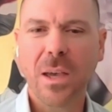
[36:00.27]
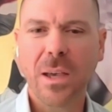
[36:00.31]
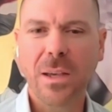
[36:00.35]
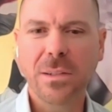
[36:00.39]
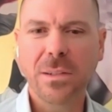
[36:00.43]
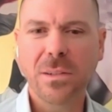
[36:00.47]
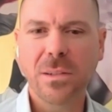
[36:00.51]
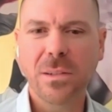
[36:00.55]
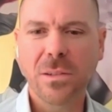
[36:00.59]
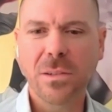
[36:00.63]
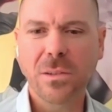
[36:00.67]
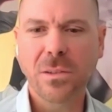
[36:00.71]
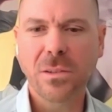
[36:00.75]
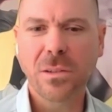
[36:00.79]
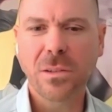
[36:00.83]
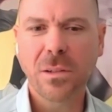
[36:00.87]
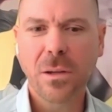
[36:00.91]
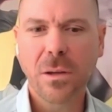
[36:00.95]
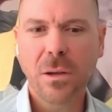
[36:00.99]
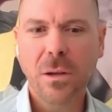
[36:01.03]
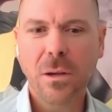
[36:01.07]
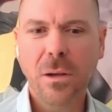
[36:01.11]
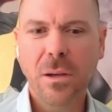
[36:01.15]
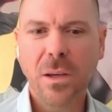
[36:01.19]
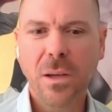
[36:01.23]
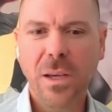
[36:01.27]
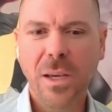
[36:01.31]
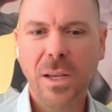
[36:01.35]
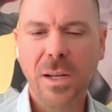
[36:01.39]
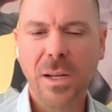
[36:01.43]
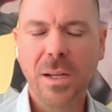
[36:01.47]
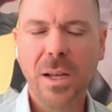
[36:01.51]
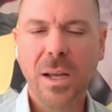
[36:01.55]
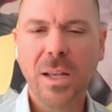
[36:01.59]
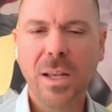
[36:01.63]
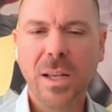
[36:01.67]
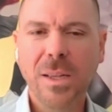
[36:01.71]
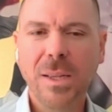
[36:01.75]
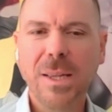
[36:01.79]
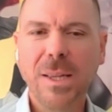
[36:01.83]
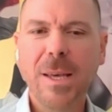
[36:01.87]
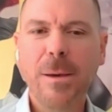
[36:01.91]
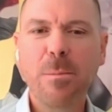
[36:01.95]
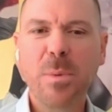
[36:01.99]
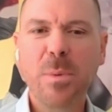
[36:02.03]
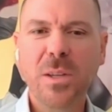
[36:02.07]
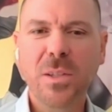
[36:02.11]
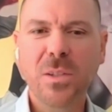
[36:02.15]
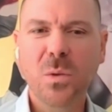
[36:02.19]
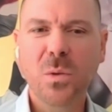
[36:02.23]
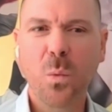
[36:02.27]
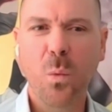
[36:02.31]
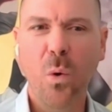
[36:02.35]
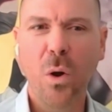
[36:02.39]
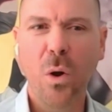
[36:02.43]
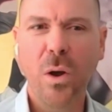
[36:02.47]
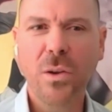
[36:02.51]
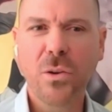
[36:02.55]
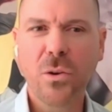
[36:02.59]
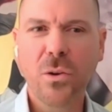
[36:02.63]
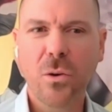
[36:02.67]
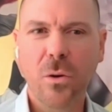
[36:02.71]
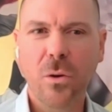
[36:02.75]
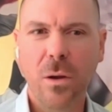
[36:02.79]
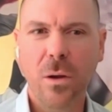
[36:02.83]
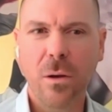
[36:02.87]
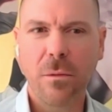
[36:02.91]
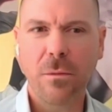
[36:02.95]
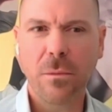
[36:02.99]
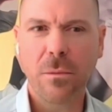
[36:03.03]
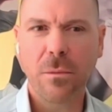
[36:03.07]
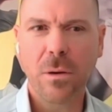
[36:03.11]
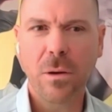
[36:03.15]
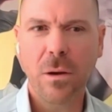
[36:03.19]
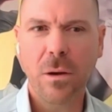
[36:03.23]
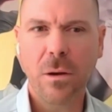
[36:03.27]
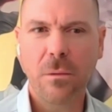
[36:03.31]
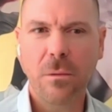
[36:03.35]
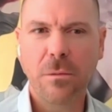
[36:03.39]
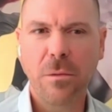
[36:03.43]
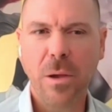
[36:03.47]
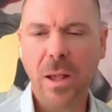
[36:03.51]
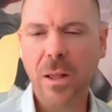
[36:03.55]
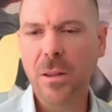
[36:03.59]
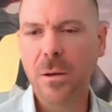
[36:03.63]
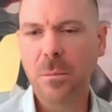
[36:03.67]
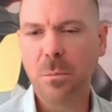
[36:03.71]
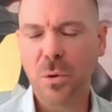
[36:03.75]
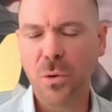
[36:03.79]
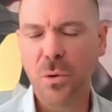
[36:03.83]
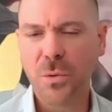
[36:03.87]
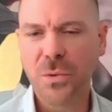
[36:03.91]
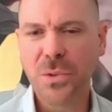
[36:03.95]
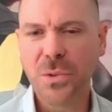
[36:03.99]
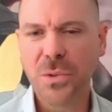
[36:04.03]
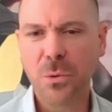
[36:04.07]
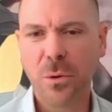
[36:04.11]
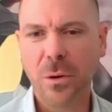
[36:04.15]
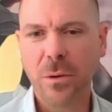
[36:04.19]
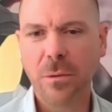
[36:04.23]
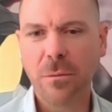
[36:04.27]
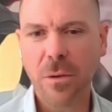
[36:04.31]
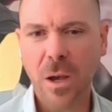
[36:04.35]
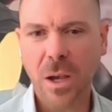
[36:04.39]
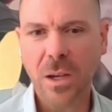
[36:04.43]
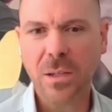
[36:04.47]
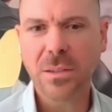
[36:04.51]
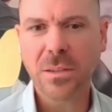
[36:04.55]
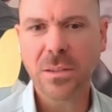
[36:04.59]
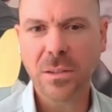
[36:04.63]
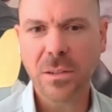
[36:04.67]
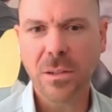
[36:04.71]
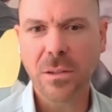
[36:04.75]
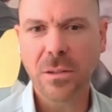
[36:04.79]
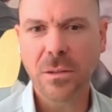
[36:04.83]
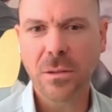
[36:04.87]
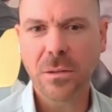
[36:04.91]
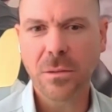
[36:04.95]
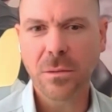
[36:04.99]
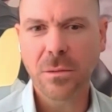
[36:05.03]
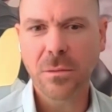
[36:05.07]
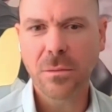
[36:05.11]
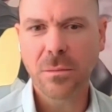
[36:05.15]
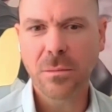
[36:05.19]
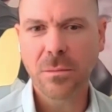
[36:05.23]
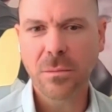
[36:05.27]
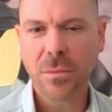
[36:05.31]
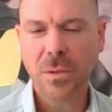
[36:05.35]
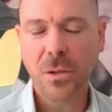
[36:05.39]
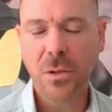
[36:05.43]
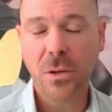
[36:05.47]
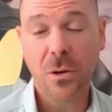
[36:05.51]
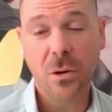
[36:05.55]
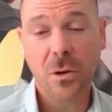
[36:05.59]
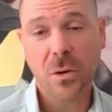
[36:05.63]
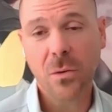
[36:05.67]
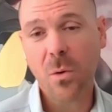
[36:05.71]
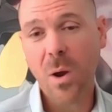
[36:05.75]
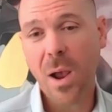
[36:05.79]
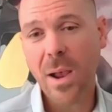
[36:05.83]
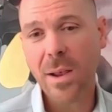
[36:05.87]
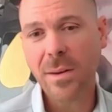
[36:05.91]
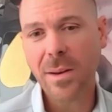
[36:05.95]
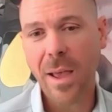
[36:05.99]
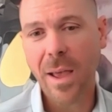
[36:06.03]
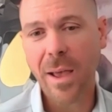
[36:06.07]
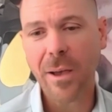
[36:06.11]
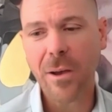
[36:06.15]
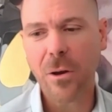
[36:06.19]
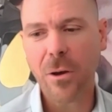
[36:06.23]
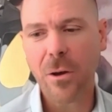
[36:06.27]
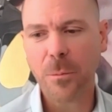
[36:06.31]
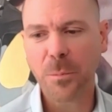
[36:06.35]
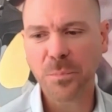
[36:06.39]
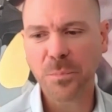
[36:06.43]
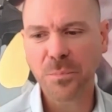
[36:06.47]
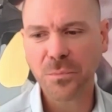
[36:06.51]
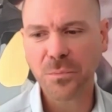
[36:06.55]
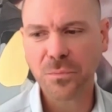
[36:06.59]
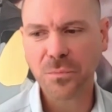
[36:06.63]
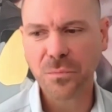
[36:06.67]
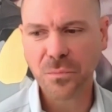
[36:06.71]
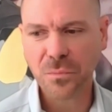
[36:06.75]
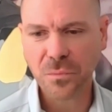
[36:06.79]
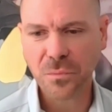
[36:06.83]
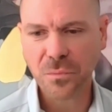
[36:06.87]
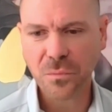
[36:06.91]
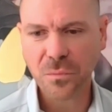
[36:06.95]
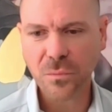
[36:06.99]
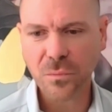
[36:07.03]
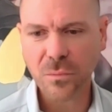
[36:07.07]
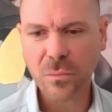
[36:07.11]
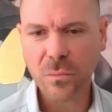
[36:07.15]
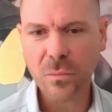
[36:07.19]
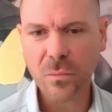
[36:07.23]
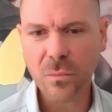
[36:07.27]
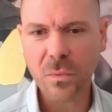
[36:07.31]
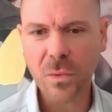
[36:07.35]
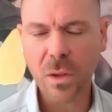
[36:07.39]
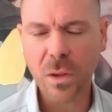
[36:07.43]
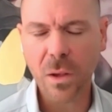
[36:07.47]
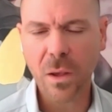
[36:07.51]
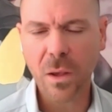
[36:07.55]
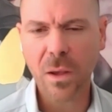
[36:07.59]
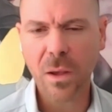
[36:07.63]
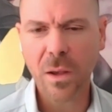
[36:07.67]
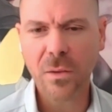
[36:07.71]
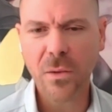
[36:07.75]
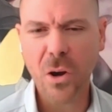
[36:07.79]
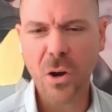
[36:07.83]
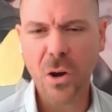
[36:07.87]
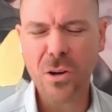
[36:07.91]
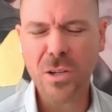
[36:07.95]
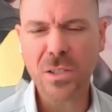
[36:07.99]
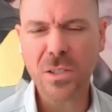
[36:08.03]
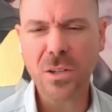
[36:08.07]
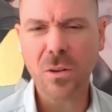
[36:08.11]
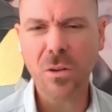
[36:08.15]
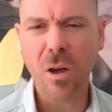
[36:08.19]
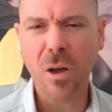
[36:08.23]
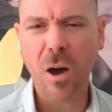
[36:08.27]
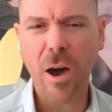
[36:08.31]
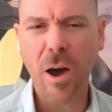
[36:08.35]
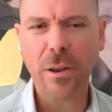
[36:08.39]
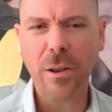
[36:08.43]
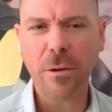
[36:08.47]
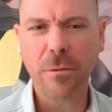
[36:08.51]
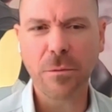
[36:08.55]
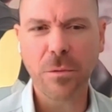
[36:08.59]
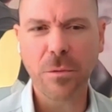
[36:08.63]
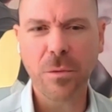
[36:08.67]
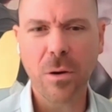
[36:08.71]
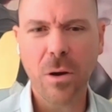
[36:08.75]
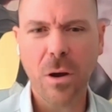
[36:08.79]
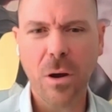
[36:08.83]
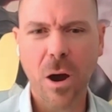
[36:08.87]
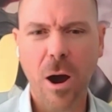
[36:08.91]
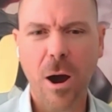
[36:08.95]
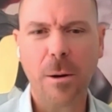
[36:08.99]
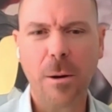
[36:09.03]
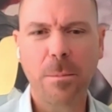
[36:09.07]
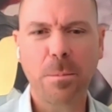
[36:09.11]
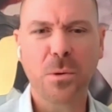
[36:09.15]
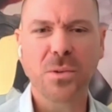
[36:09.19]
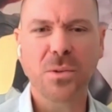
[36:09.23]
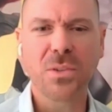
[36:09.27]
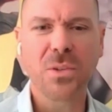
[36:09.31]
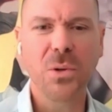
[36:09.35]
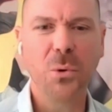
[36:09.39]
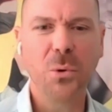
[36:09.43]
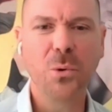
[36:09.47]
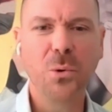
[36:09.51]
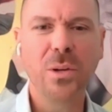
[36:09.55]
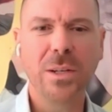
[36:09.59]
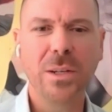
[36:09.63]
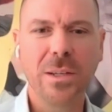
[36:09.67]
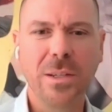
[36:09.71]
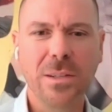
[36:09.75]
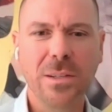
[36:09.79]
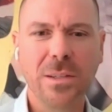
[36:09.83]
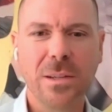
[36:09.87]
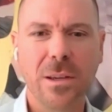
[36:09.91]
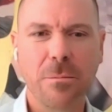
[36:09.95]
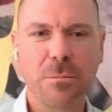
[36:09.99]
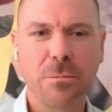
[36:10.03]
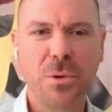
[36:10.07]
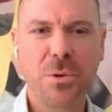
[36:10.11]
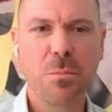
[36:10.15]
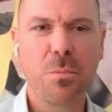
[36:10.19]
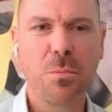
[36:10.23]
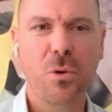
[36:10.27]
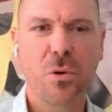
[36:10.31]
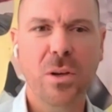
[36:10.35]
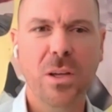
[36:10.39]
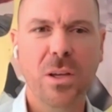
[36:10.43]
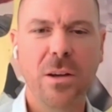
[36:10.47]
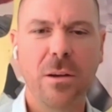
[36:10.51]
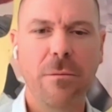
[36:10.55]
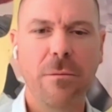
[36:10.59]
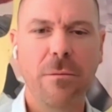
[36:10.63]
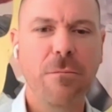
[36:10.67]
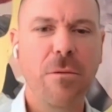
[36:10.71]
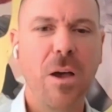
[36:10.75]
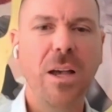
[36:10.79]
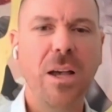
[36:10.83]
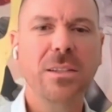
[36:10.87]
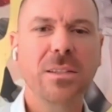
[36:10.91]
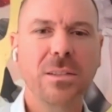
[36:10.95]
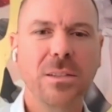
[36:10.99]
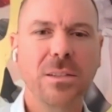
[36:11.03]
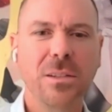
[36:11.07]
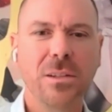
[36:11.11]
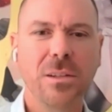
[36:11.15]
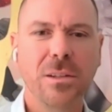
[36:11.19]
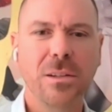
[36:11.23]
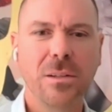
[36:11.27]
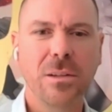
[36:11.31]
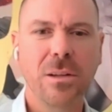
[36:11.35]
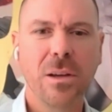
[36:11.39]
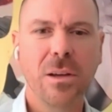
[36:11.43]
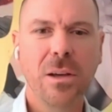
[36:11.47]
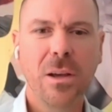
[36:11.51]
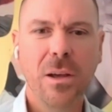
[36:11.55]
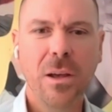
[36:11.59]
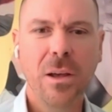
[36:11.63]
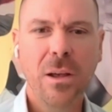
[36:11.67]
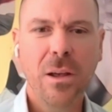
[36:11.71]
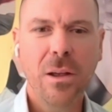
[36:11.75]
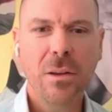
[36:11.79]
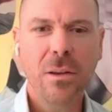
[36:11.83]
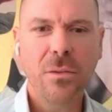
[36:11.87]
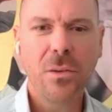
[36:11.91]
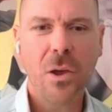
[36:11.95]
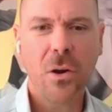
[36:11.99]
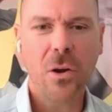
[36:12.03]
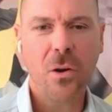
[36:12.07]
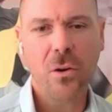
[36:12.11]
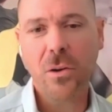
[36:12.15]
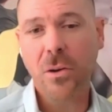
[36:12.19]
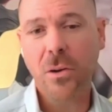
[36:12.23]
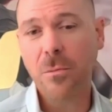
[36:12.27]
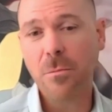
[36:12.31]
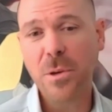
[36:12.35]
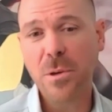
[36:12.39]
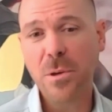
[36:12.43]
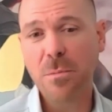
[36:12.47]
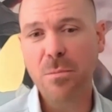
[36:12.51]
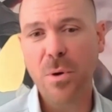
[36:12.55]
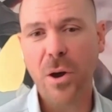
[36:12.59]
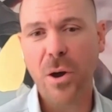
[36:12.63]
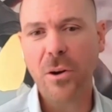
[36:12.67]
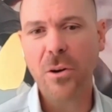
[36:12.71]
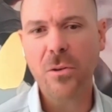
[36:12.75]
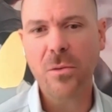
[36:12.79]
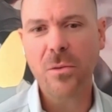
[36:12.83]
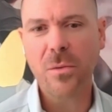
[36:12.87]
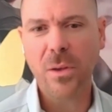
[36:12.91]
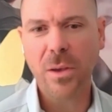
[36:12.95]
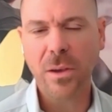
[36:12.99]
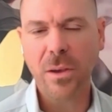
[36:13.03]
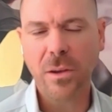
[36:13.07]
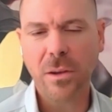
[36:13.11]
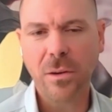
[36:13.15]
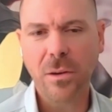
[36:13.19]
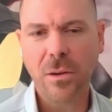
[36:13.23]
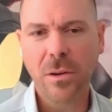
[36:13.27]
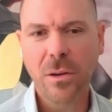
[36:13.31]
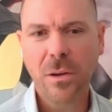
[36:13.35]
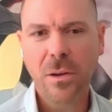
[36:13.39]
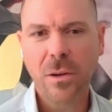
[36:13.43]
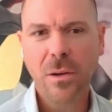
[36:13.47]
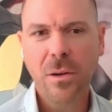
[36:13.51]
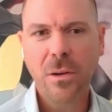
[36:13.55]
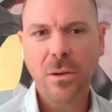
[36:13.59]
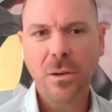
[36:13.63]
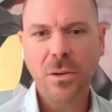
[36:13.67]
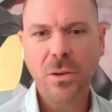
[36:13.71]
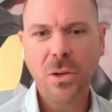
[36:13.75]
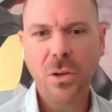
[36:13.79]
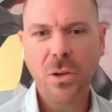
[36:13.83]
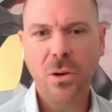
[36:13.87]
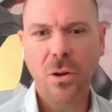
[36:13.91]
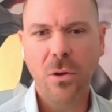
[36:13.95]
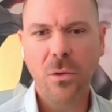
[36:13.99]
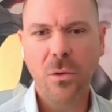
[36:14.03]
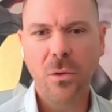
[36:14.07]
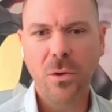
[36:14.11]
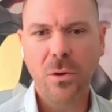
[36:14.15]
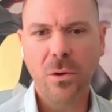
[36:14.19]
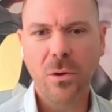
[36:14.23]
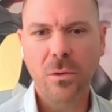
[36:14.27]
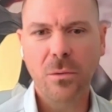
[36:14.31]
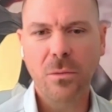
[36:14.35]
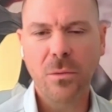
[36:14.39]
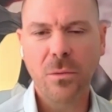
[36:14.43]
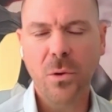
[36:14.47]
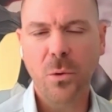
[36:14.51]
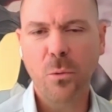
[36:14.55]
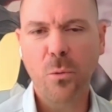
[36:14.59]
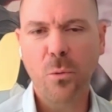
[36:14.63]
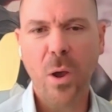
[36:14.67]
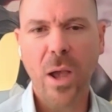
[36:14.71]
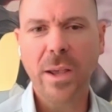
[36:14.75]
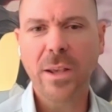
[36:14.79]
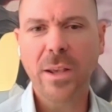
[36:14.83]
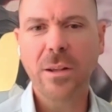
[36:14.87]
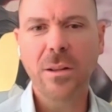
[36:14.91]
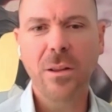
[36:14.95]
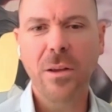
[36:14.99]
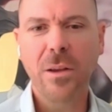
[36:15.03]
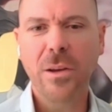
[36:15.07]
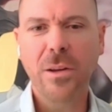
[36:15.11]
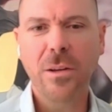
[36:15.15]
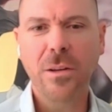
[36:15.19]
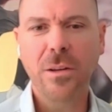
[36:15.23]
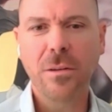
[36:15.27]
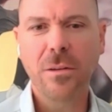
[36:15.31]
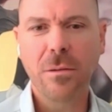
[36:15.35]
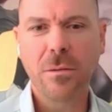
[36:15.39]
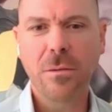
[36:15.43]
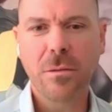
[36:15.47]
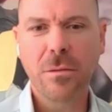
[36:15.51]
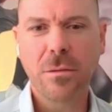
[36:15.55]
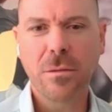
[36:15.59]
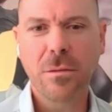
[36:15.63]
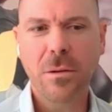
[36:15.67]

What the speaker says: cases it limits what you're available to invest in. And right now there is a lot of opportunities that people can invest in that are going to be better than the regulated